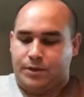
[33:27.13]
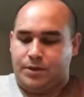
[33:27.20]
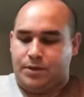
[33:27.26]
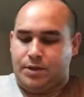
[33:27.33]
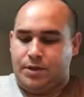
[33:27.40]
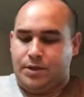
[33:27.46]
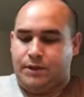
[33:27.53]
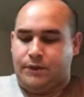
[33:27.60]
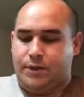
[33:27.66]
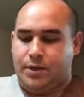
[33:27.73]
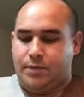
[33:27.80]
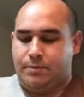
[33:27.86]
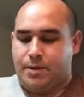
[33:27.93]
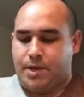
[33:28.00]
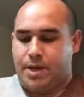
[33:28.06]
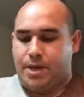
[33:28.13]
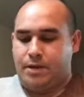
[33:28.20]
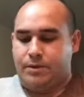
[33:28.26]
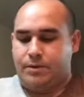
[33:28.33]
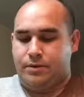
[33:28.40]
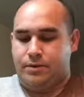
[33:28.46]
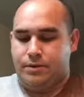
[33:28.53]
So you lift up the
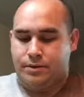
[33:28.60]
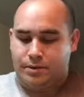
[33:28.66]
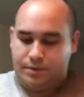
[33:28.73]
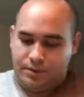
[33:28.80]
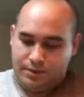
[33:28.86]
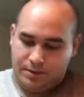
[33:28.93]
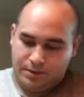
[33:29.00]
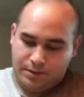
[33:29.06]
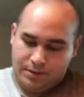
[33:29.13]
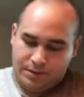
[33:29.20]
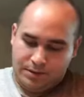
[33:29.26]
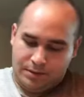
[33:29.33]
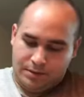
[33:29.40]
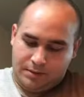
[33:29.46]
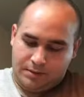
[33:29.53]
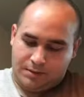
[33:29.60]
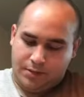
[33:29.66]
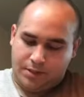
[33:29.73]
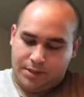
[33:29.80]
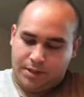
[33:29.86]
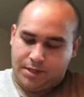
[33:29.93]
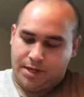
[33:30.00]
handle,
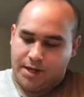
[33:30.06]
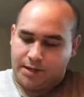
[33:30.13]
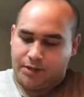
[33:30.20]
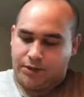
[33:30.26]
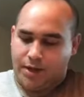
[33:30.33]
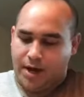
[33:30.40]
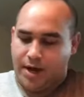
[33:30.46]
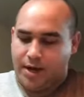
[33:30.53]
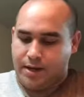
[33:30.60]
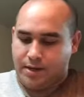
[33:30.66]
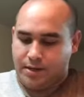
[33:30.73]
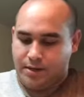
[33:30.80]
put it in that track,